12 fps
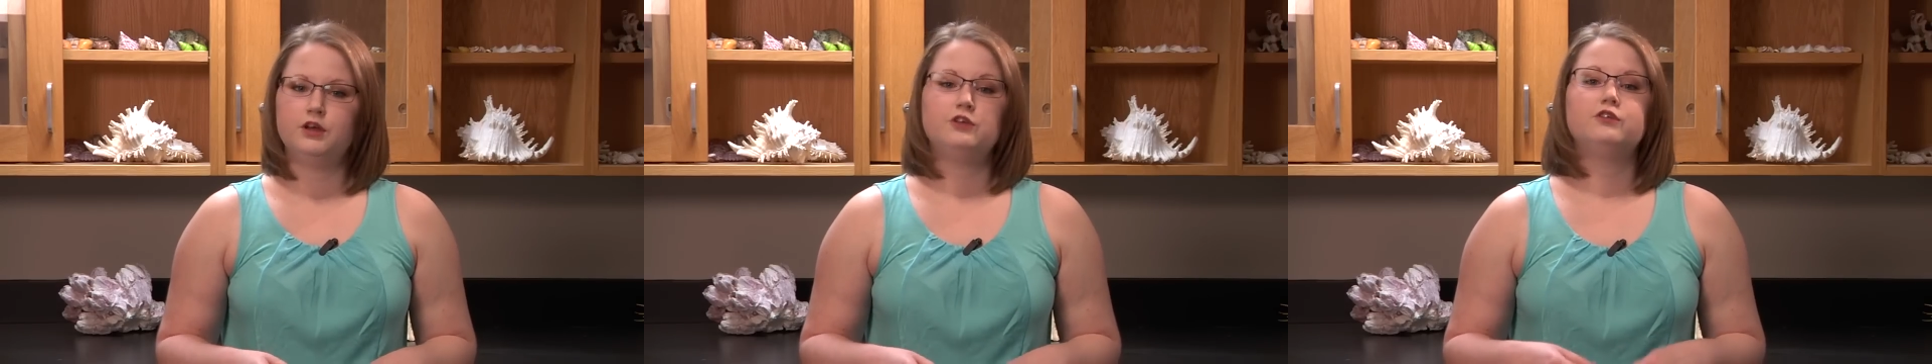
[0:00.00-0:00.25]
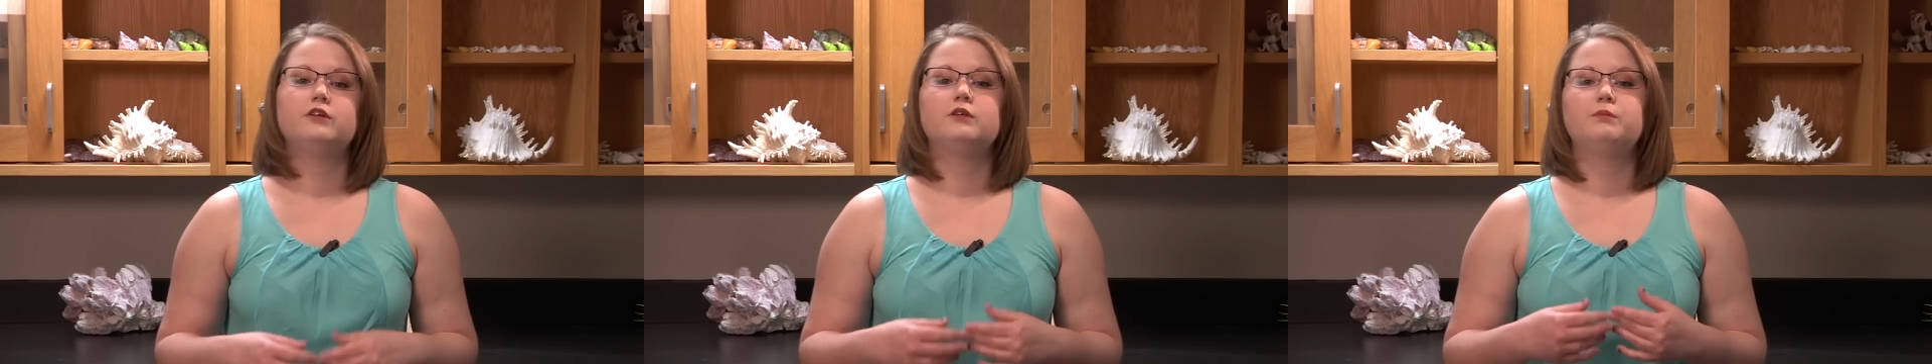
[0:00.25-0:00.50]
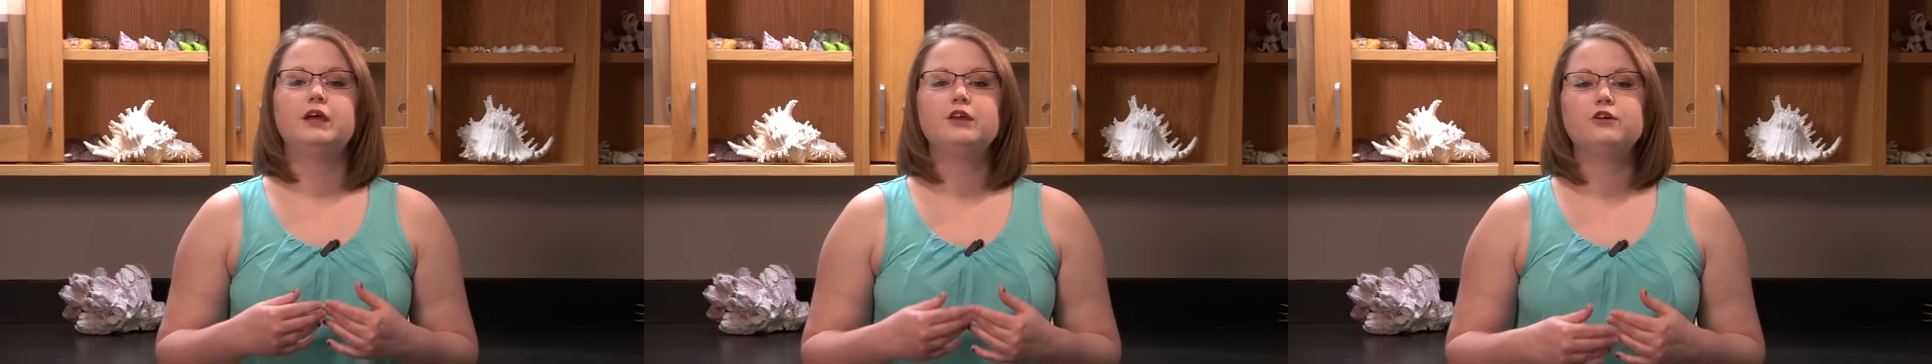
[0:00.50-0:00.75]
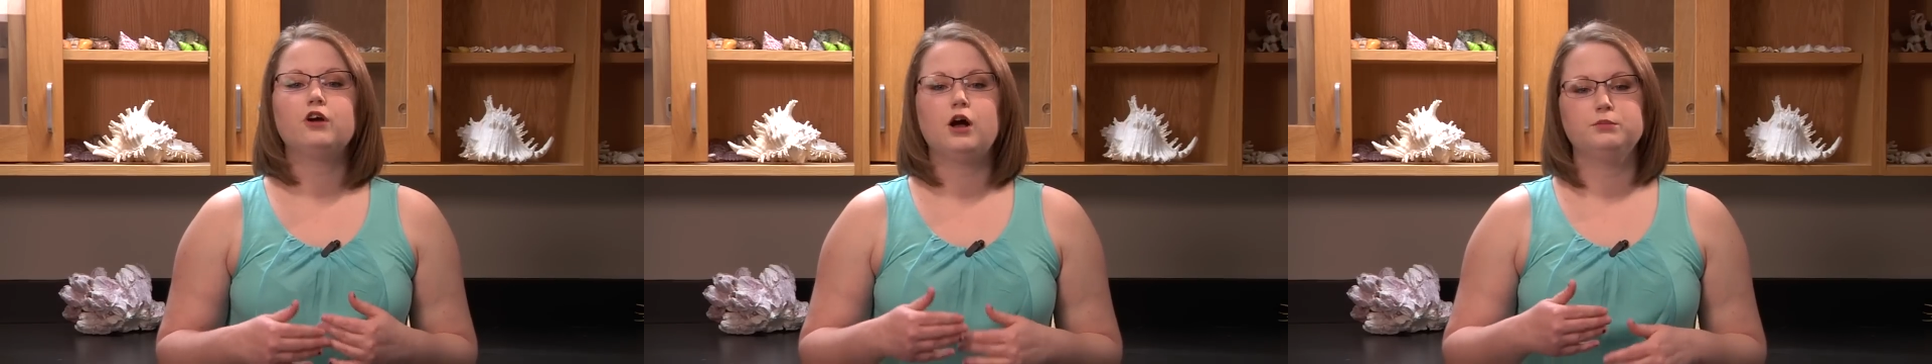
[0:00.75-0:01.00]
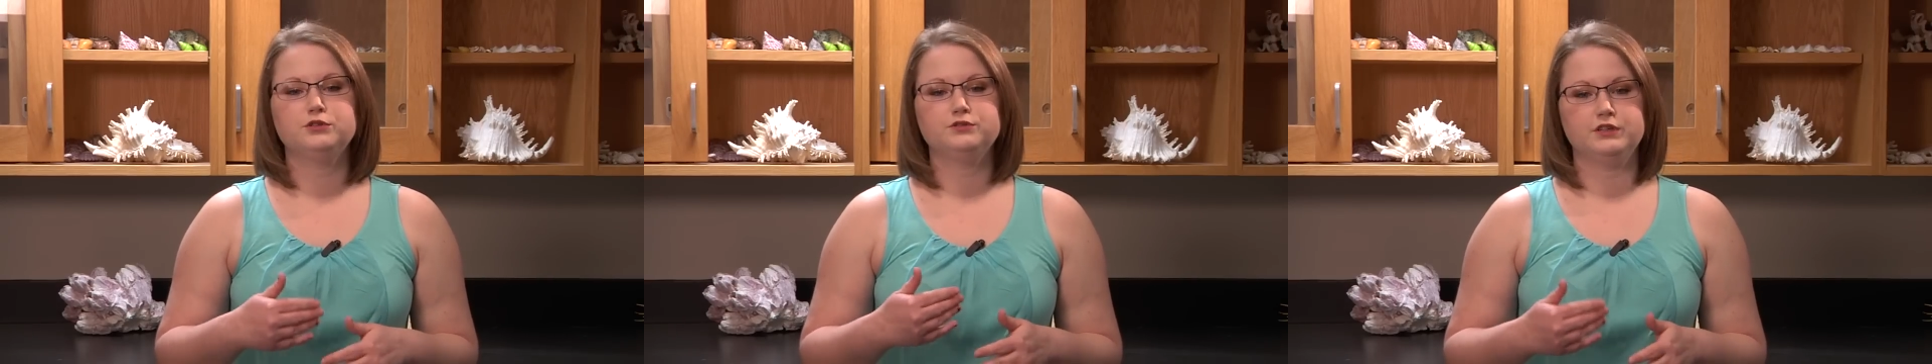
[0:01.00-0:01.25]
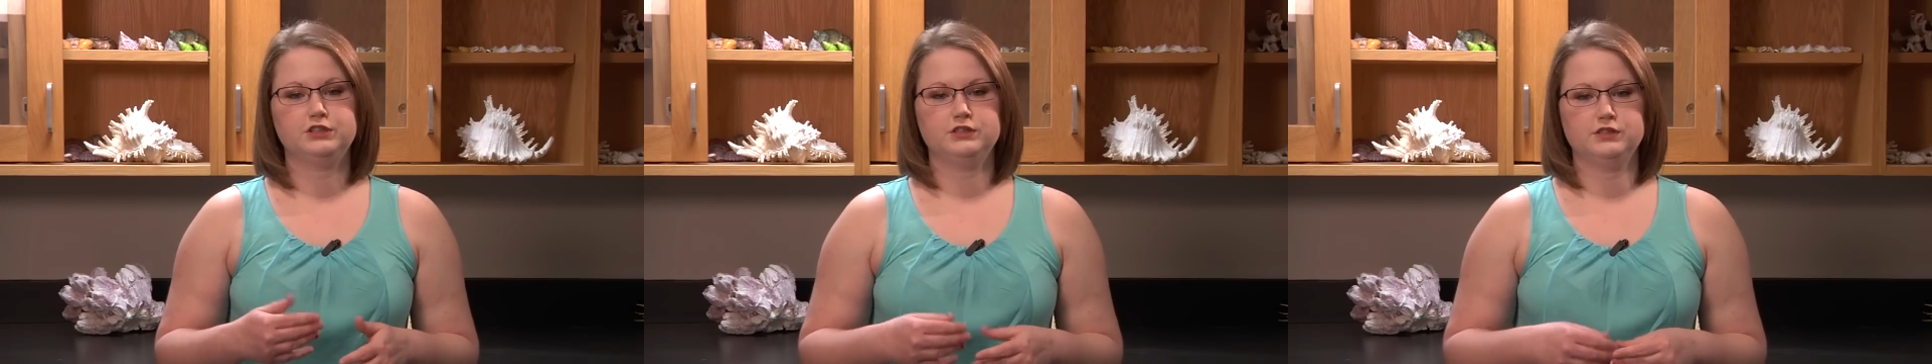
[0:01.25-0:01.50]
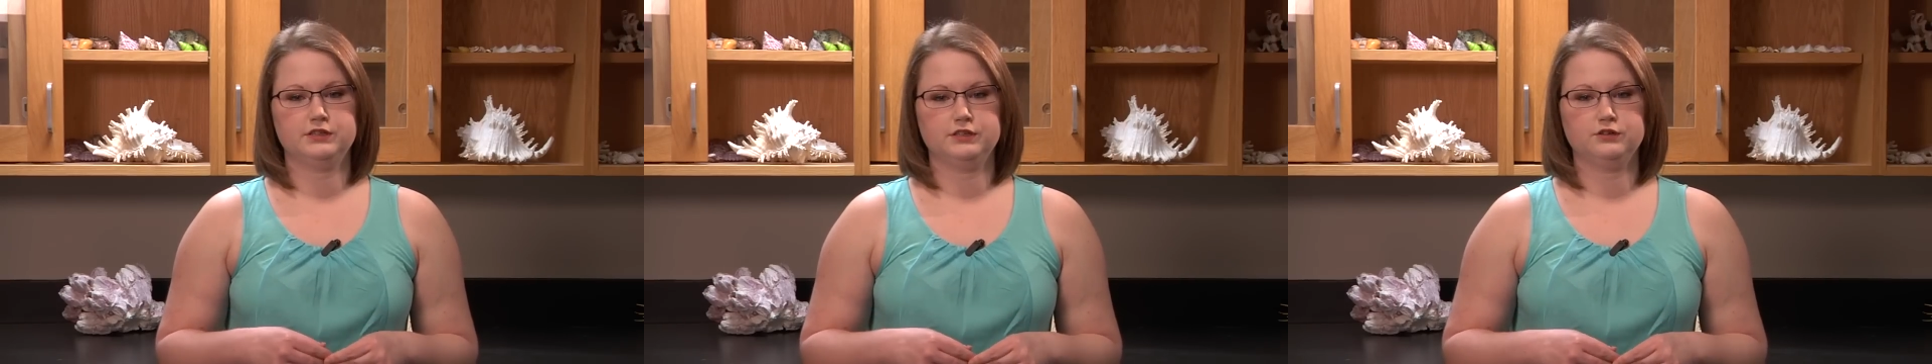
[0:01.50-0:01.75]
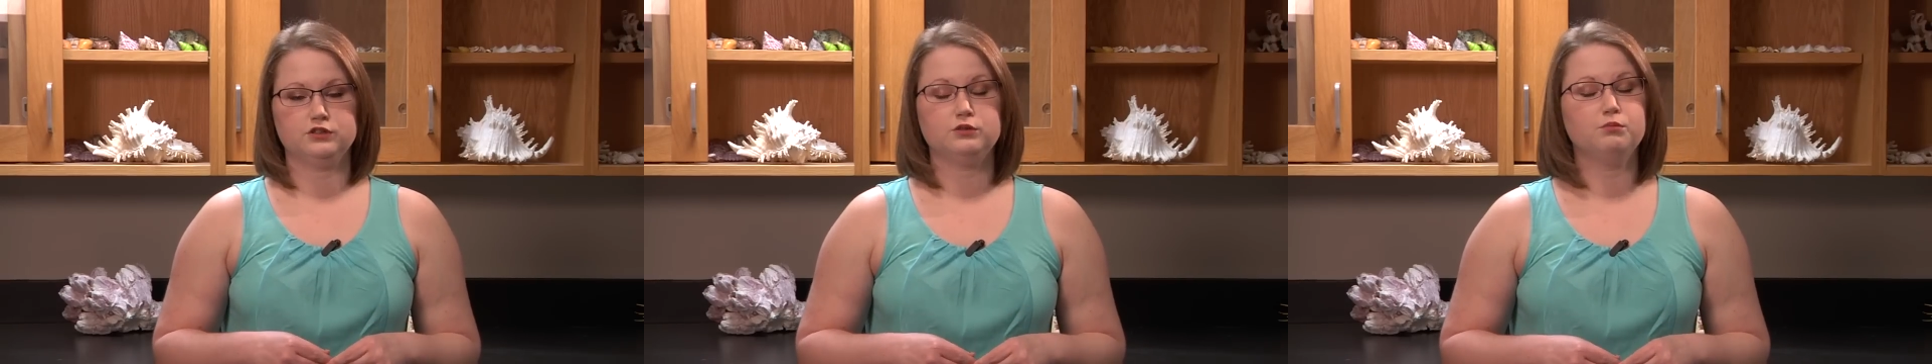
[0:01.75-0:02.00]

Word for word: You can make your observation skills